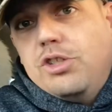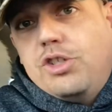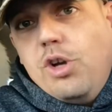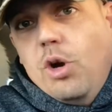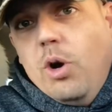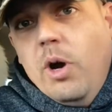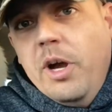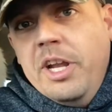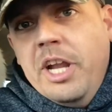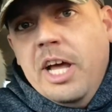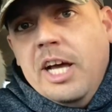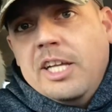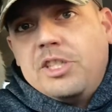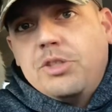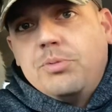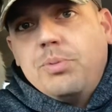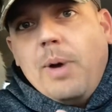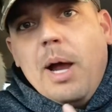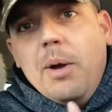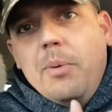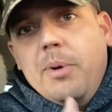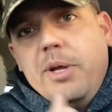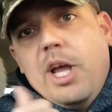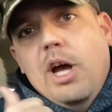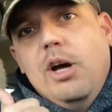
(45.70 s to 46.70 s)
join us
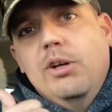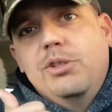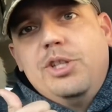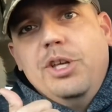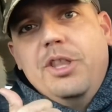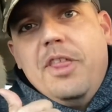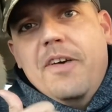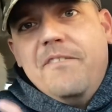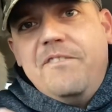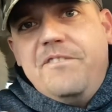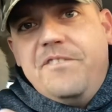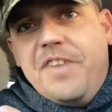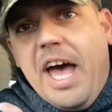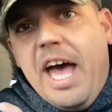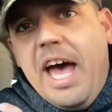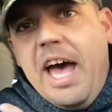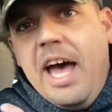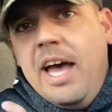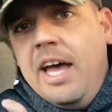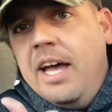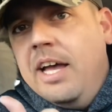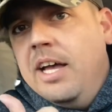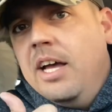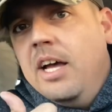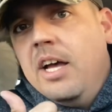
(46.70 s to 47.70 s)
while we go to the
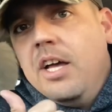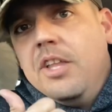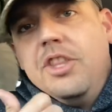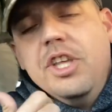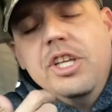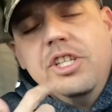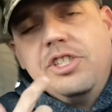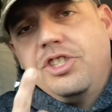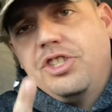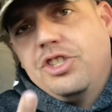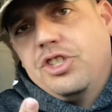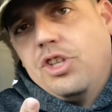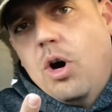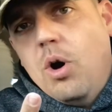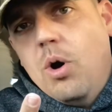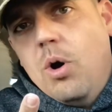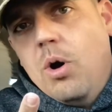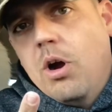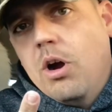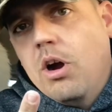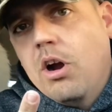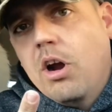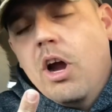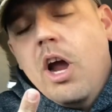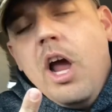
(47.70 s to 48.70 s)
vet, the
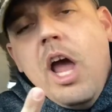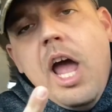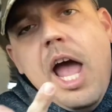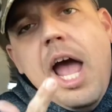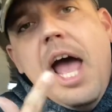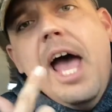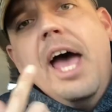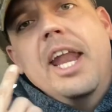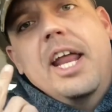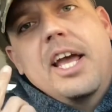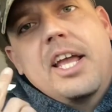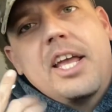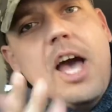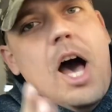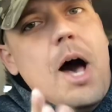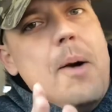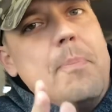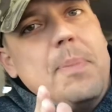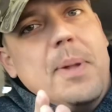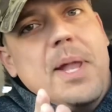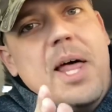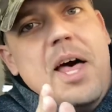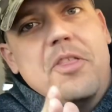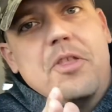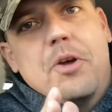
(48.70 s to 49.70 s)
store, and a
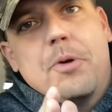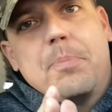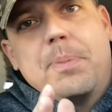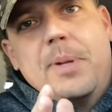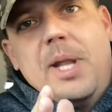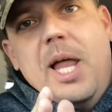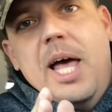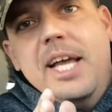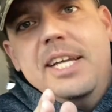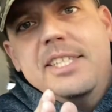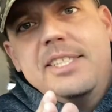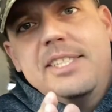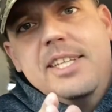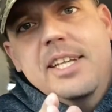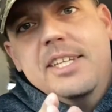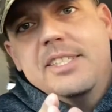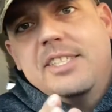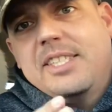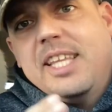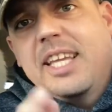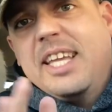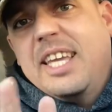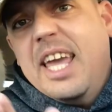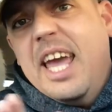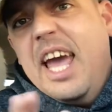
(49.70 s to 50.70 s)
couple other places
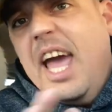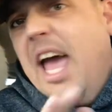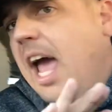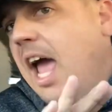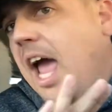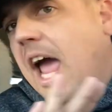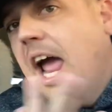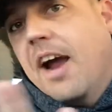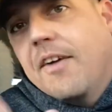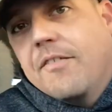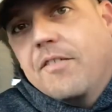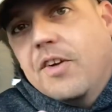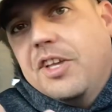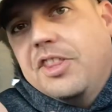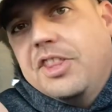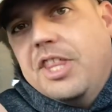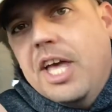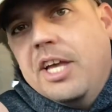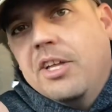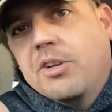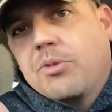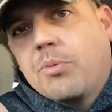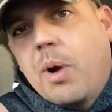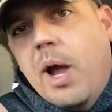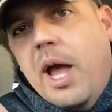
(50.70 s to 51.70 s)
to get
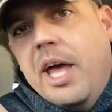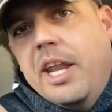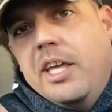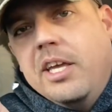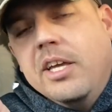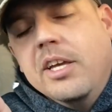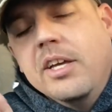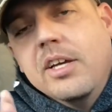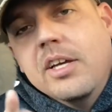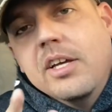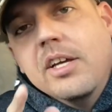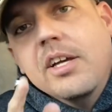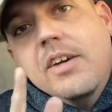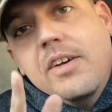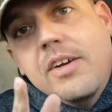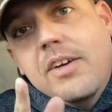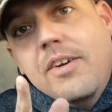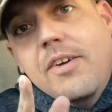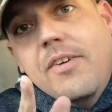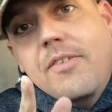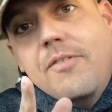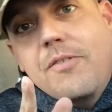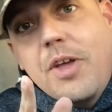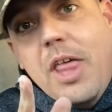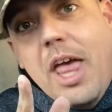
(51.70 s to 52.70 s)
everything ready
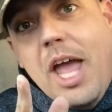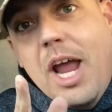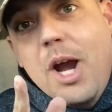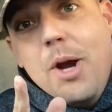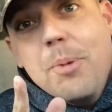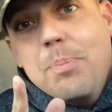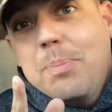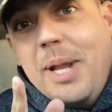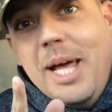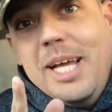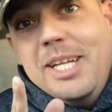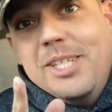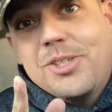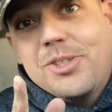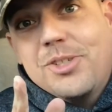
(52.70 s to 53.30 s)
for the airplane